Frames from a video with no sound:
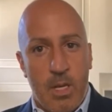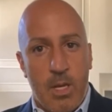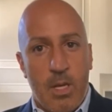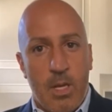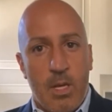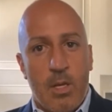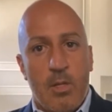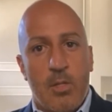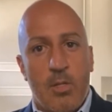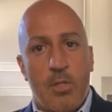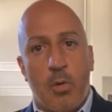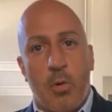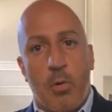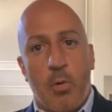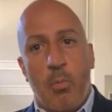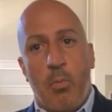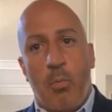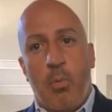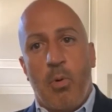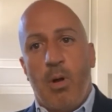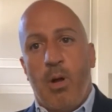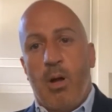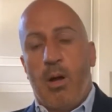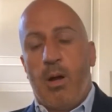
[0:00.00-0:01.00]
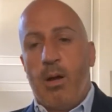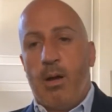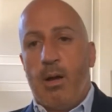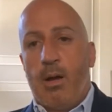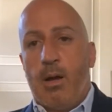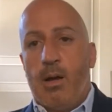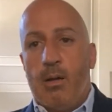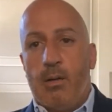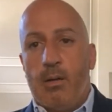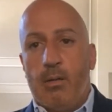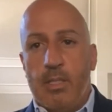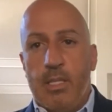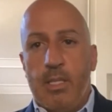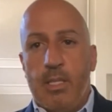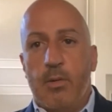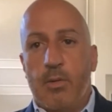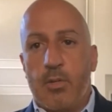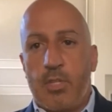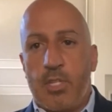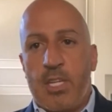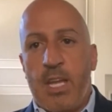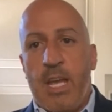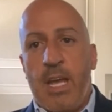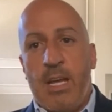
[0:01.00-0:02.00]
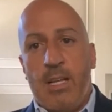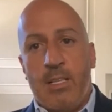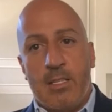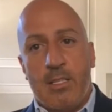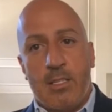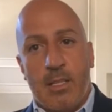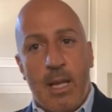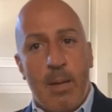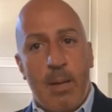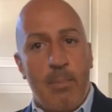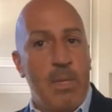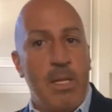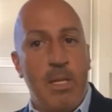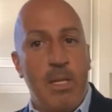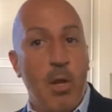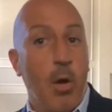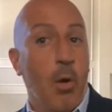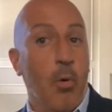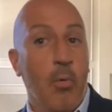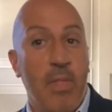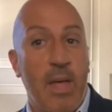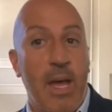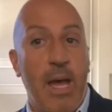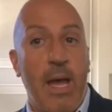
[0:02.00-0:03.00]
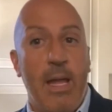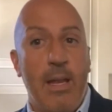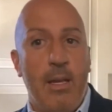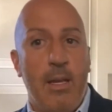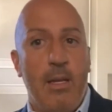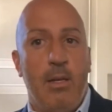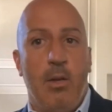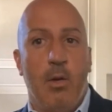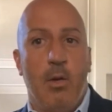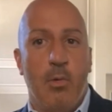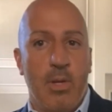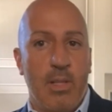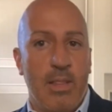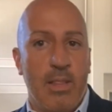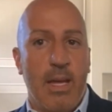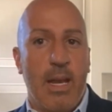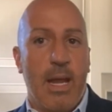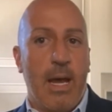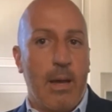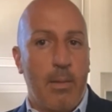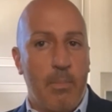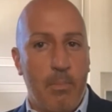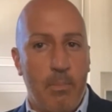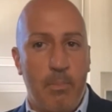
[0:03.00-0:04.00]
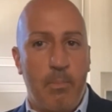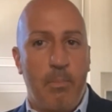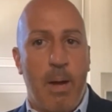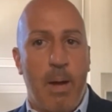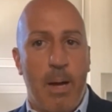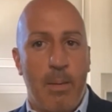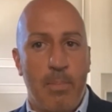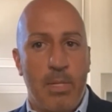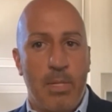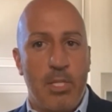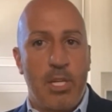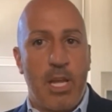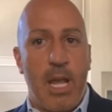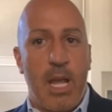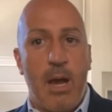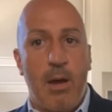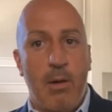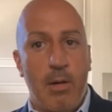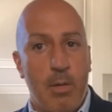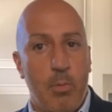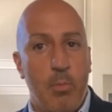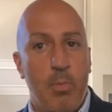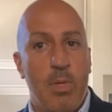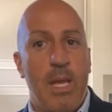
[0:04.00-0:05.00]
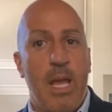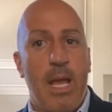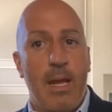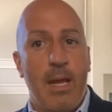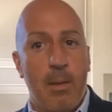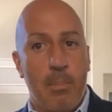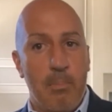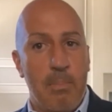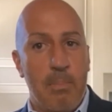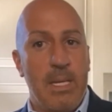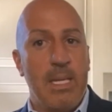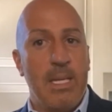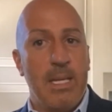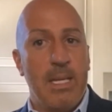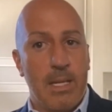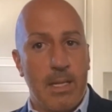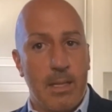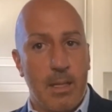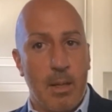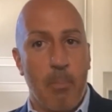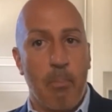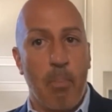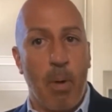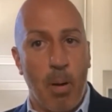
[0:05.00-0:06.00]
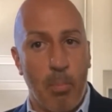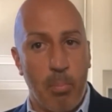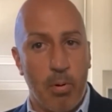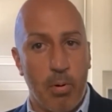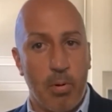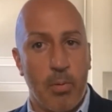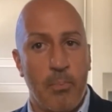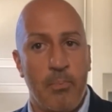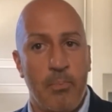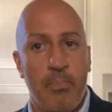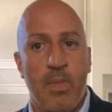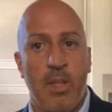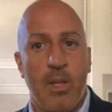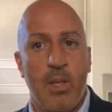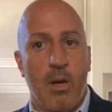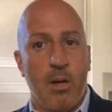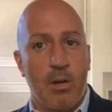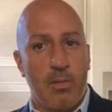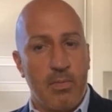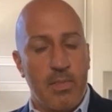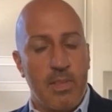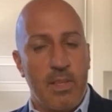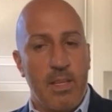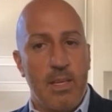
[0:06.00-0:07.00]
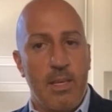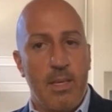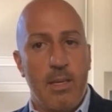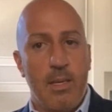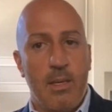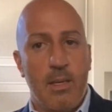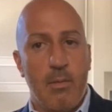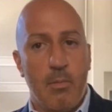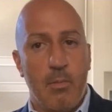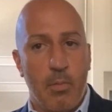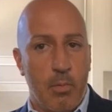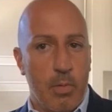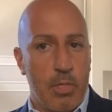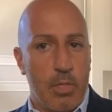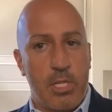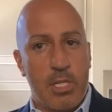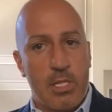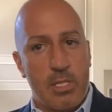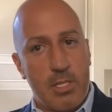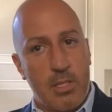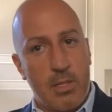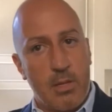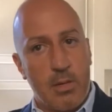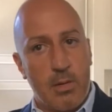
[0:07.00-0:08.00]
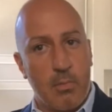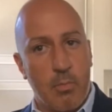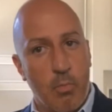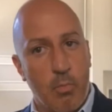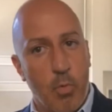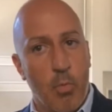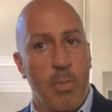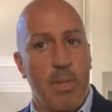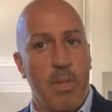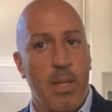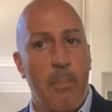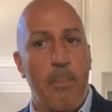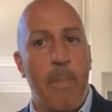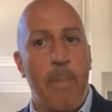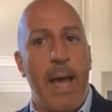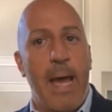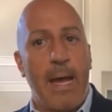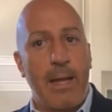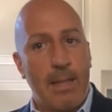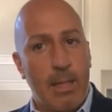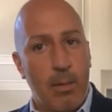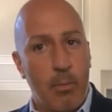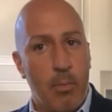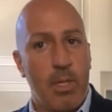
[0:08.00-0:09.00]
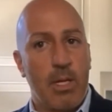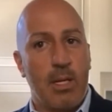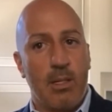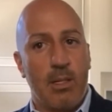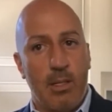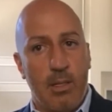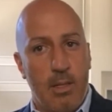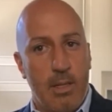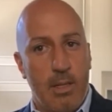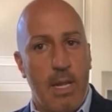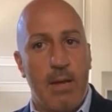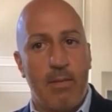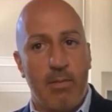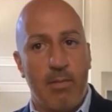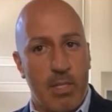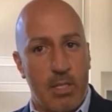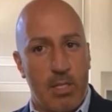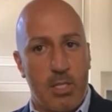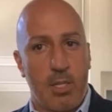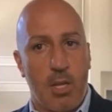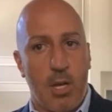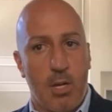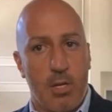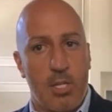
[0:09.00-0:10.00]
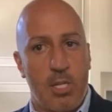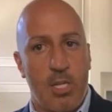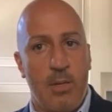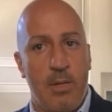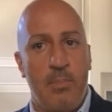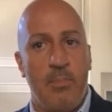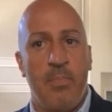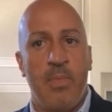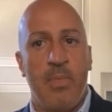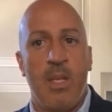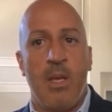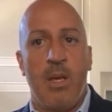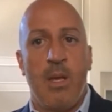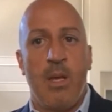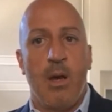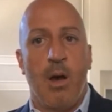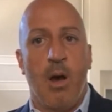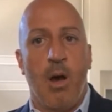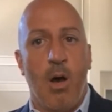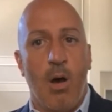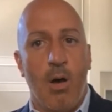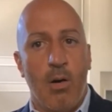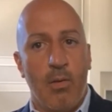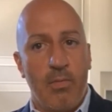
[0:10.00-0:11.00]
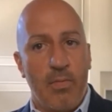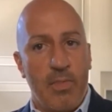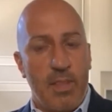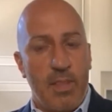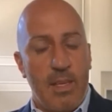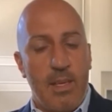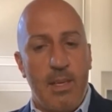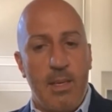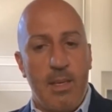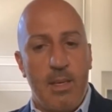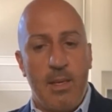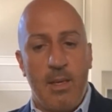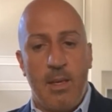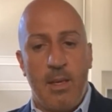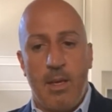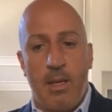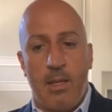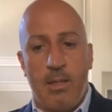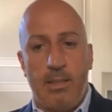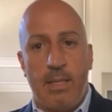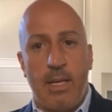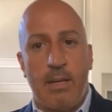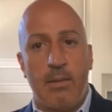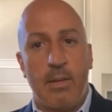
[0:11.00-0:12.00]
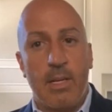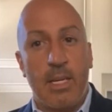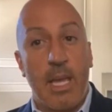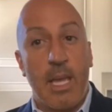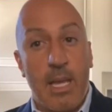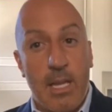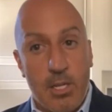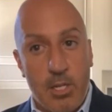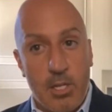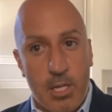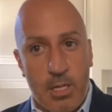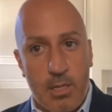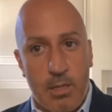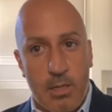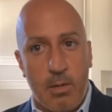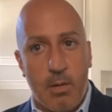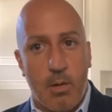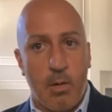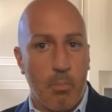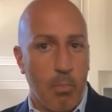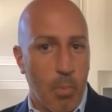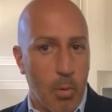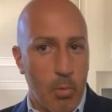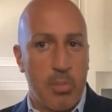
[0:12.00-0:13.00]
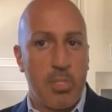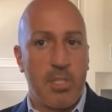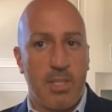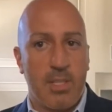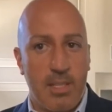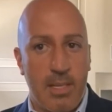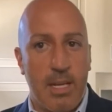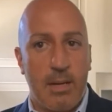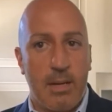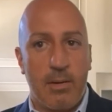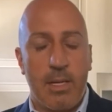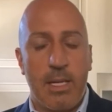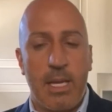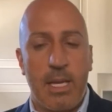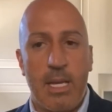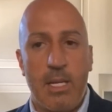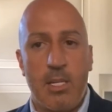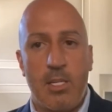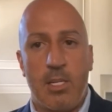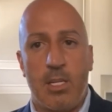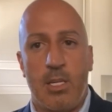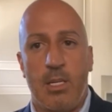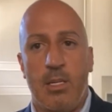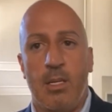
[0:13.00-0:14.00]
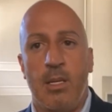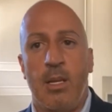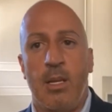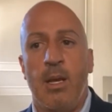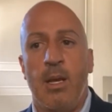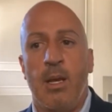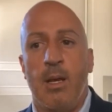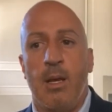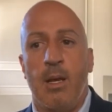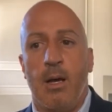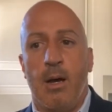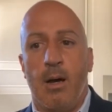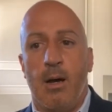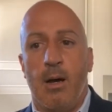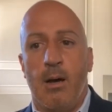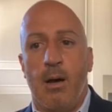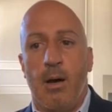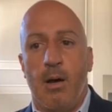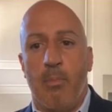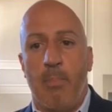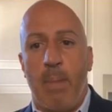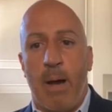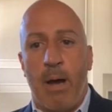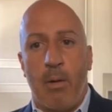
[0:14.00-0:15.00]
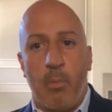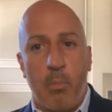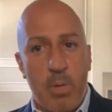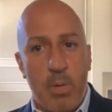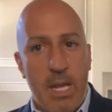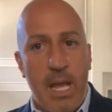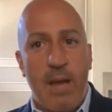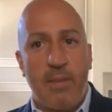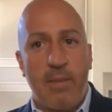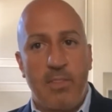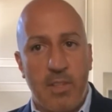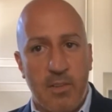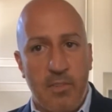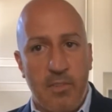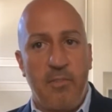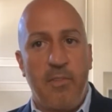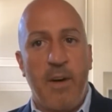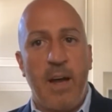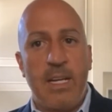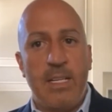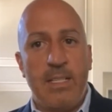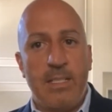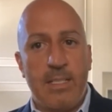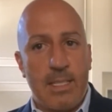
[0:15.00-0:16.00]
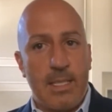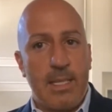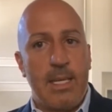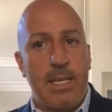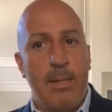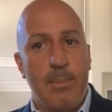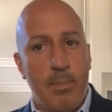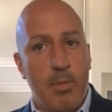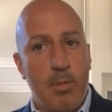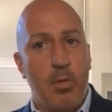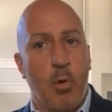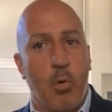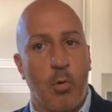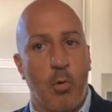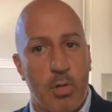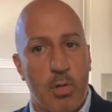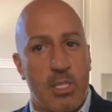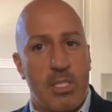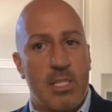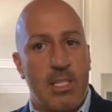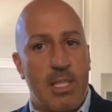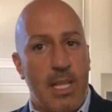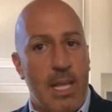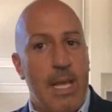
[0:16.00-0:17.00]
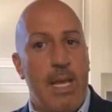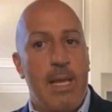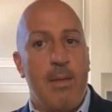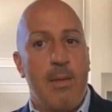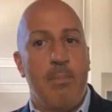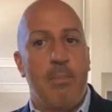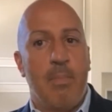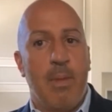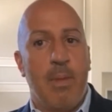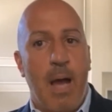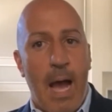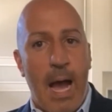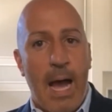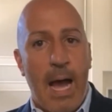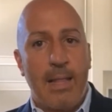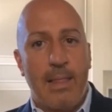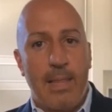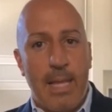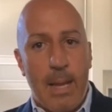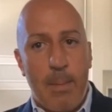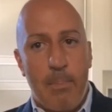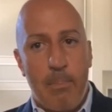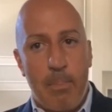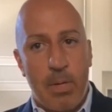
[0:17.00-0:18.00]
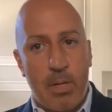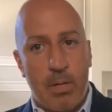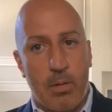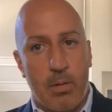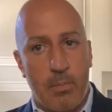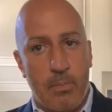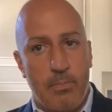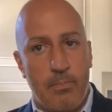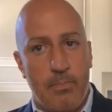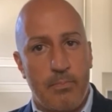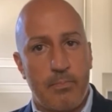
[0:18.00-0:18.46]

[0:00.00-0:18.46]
So Leader Sands let me know that, knowing that I'm Palm Beach County, we had a meeting in the bubble of which is the room in the back, that we could have a discussion of the delegation, or most of the delegation, about we have to fight to keep Dory's name on that bill.